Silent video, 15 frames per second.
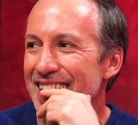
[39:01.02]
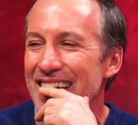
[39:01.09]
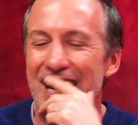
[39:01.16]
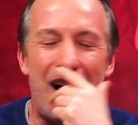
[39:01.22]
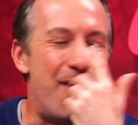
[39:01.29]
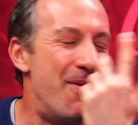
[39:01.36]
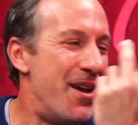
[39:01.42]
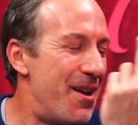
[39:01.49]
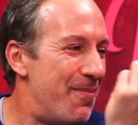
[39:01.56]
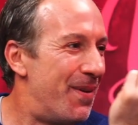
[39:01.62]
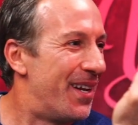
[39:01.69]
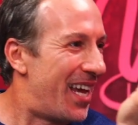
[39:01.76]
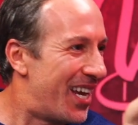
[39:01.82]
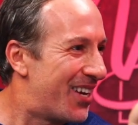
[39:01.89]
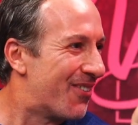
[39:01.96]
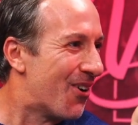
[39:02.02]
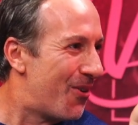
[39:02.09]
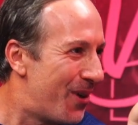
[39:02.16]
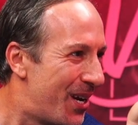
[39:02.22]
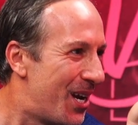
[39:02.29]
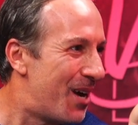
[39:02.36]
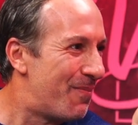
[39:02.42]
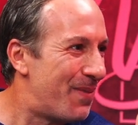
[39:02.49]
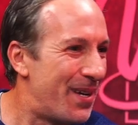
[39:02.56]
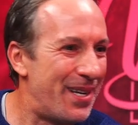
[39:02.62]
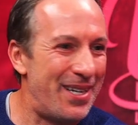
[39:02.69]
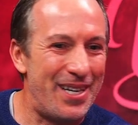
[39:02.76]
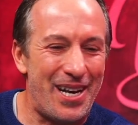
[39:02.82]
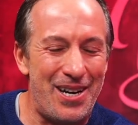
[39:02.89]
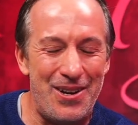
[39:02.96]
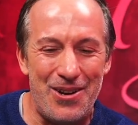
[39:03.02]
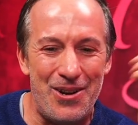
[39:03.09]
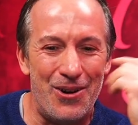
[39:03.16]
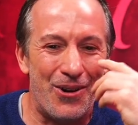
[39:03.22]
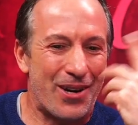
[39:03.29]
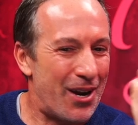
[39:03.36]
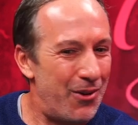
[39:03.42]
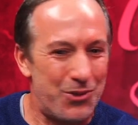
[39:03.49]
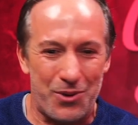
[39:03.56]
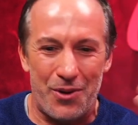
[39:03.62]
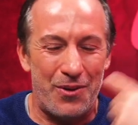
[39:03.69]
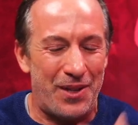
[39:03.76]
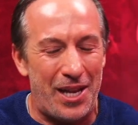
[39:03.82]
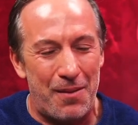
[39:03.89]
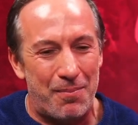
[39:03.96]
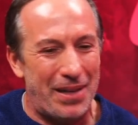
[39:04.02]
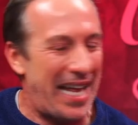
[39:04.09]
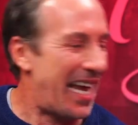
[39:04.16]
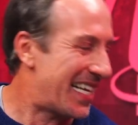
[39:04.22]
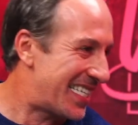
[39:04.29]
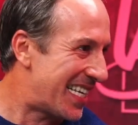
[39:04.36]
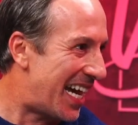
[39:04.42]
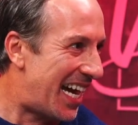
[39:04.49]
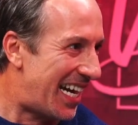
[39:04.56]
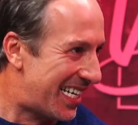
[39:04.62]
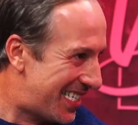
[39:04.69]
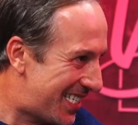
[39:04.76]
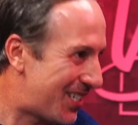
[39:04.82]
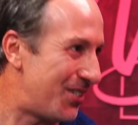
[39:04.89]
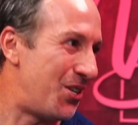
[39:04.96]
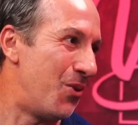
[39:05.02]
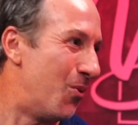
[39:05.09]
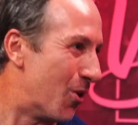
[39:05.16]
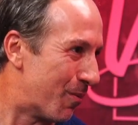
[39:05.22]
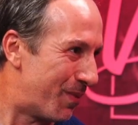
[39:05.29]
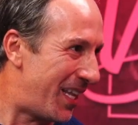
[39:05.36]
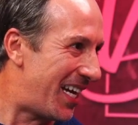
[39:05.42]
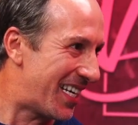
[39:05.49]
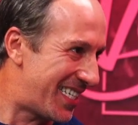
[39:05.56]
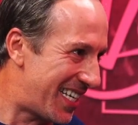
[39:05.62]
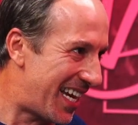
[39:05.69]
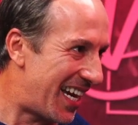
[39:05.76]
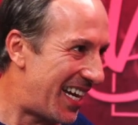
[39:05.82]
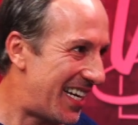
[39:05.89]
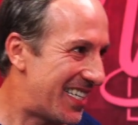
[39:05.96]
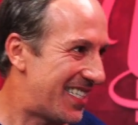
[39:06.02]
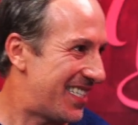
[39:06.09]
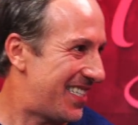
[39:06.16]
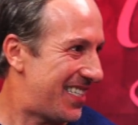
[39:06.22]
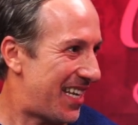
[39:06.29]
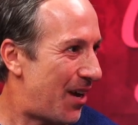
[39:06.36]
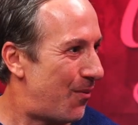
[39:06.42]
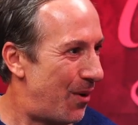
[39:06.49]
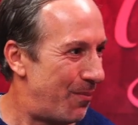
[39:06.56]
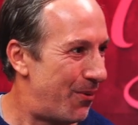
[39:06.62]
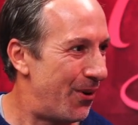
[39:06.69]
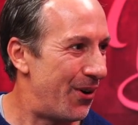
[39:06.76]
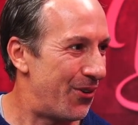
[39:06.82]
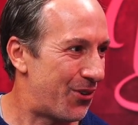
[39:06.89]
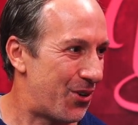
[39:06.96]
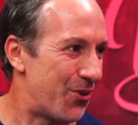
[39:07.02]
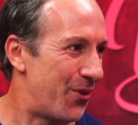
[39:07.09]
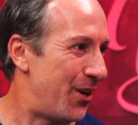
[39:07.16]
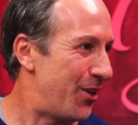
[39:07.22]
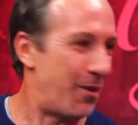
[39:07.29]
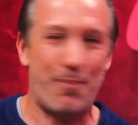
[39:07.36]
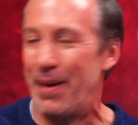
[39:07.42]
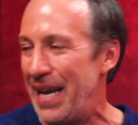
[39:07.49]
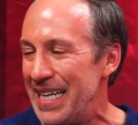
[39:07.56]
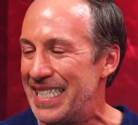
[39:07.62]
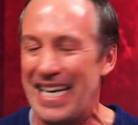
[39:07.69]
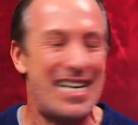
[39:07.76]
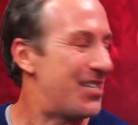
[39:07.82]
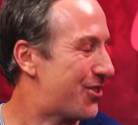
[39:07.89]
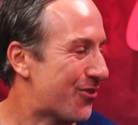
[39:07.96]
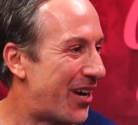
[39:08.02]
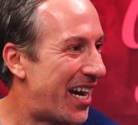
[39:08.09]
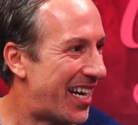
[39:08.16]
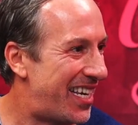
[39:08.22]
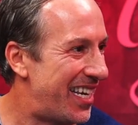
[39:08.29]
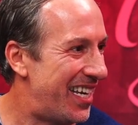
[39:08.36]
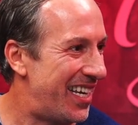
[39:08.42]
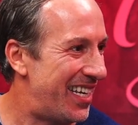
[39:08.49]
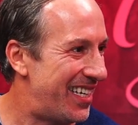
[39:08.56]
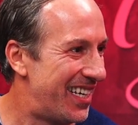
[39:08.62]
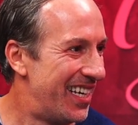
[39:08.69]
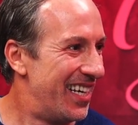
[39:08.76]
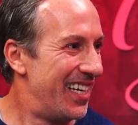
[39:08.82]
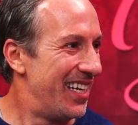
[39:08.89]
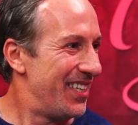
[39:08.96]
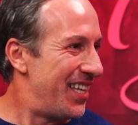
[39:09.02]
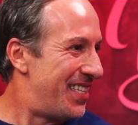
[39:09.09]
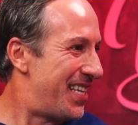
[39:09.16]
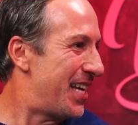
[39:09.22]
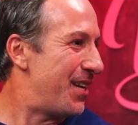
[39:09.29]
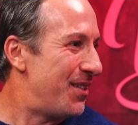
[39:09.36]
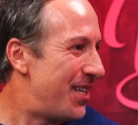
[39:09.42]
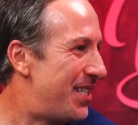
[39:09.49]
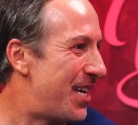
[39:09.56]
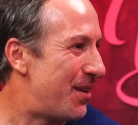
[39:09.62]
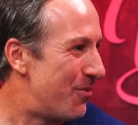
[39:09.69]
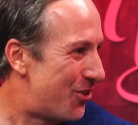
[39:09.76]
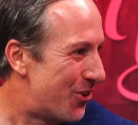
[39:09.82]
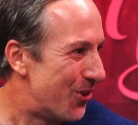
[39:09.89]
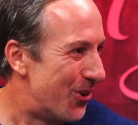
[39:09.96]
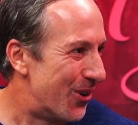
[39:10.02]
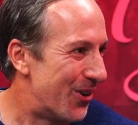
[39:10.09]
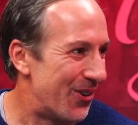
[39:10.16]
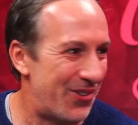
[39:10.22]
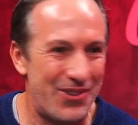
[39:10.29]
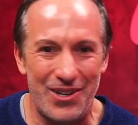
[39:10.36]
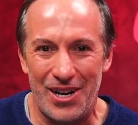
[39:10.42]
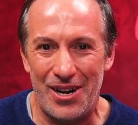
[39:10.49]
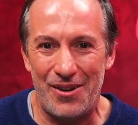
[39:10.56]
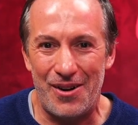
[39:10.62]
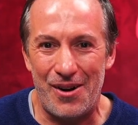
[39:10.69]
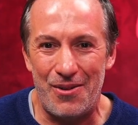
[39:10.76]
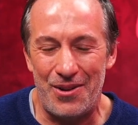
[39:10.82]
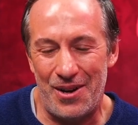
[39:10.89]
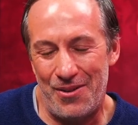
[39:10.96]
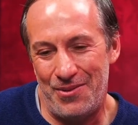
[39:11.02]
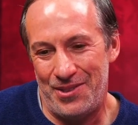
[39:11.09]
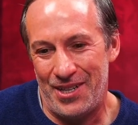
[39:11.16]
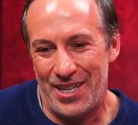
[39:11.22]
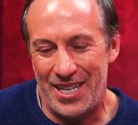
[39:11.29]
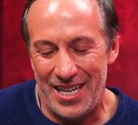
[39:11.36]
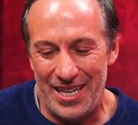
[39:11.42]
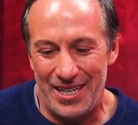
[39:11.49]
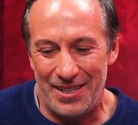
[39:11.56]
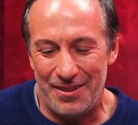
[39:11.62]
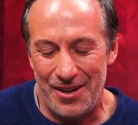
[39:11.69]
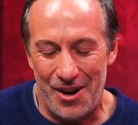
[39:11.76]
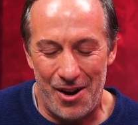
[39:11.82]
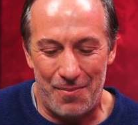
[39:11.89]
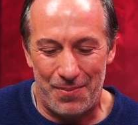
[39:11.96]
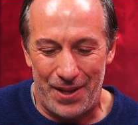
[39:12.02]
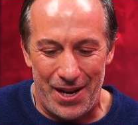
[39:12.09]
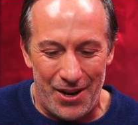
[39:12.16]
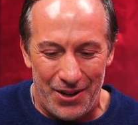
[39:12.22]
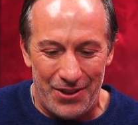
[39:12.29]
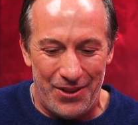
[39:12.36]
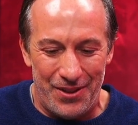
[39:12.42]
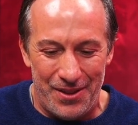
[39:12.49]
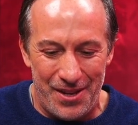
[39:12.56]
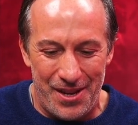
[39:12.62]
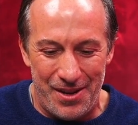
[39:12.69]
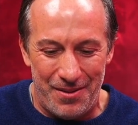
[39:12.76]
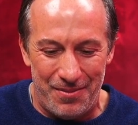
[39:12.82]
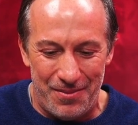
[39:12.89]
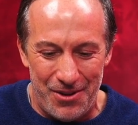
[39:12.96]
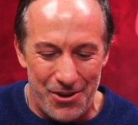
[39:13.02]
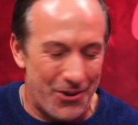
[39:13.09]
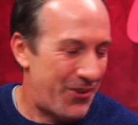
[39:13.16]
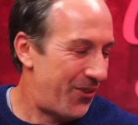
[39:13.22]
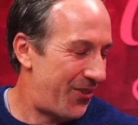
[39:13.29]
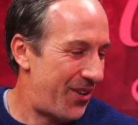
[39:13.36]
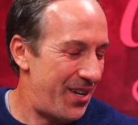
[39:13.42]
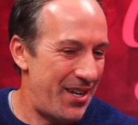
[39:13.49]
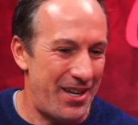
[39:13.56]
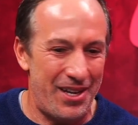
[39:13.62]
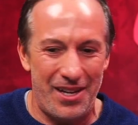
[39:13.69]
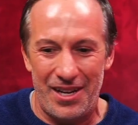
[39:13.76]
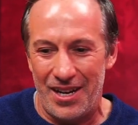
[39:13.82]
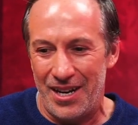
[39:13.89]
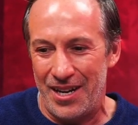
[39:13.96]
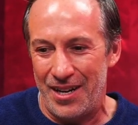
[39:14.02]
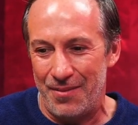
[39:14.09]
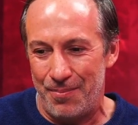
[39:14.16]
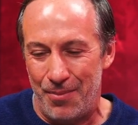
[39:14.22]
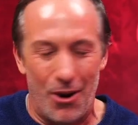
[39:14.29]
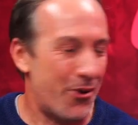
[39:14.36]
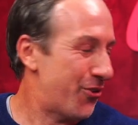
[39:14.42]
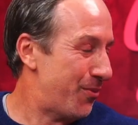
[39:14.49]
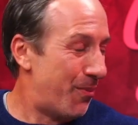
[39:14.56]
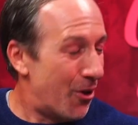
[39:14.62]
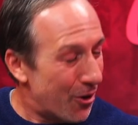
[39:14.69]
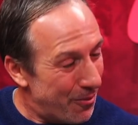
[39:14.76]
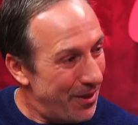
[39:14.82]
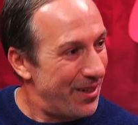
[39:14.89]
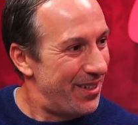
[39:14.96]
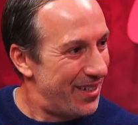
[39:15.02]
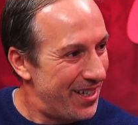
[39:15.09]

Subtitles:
I mean, but growing up in New York, I was wearing black socks because he wore black socks at one point in his career. The pink tennis racket, the denim shorts. I was a kid. I played on the New York City Parks Department.